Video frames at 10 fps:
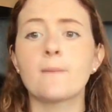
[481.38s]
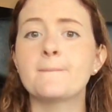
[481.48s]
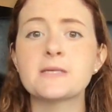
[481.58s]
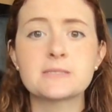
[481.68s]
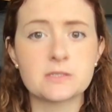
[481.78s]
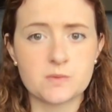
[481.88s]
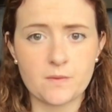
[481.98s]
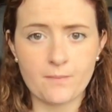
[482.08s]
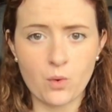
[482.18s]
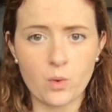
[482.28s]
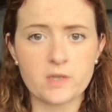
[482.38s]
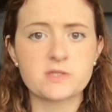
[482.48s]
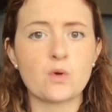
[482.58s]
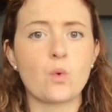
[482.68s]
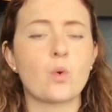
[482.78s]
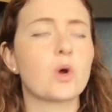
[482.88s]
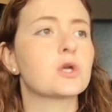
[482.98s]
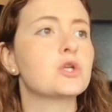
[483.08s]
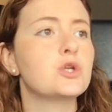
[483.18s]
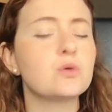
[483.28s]
business report or
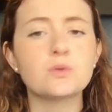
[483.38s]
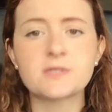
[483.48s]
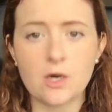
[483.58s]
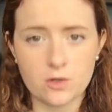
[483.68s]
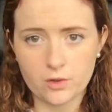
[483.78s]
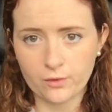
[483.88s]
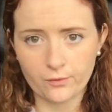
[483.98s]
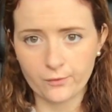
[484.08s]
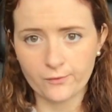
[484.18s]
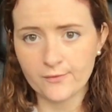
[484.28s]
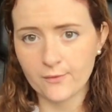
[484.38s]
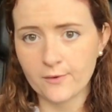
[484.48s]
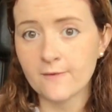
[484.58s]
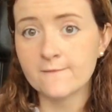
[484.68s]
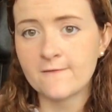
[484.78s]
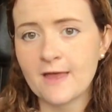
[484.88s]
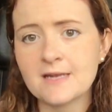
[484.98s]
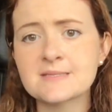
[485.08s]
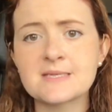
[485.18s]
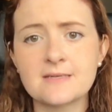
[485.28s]
news article or
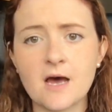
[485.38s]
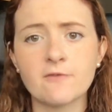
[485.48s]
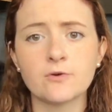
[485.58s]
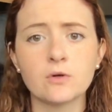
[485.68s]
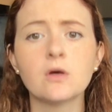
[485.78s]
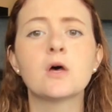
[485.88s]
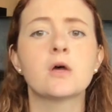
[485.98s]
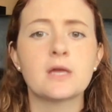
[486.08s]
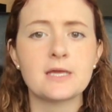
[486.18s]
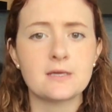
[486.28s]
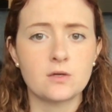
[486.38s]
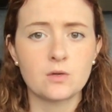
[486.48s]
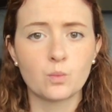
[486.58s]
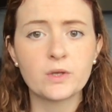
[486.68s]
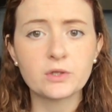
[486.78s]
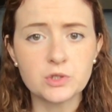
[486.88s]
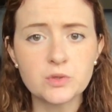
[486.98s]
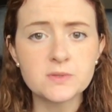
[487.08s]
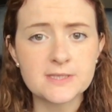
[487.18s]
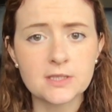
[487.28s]
fantasy novel will
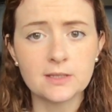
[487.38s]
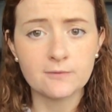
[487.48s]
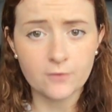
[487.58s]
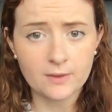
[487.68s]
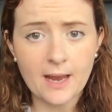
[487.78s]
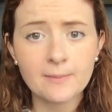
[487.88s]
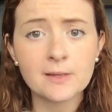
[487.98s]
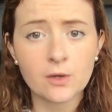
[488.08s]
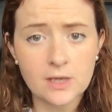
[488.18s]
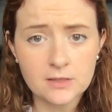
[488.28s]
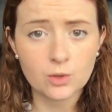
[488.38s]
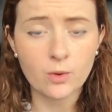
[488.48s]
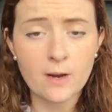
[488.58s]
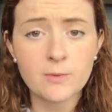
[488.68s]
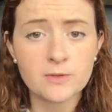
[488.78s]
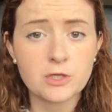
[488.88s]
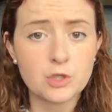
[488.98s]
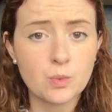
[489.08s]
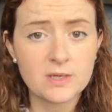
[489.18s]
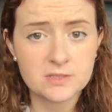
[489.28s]
use the vocabulary and the grammar that
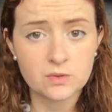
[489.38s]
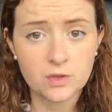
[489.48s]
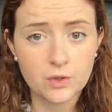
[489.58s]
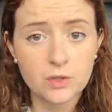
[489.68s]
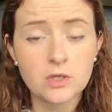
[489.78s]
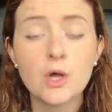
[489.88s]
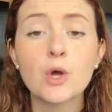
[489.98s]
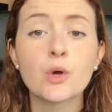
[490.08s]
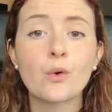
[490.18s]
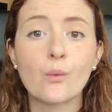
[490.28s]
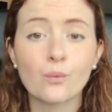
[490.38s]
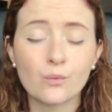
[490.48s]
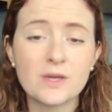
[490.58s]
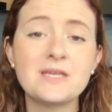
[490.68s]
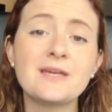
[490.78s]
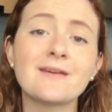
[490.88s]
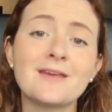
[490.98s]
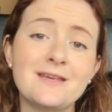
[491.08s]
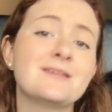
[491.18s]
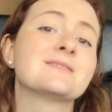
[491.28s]
you want to learn, reading
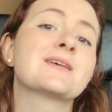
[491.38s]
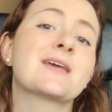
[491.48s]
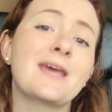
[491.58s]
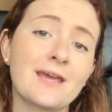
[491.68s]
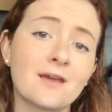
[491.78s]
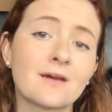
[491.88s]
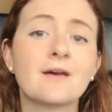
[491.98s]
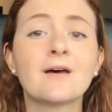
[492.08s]
is king.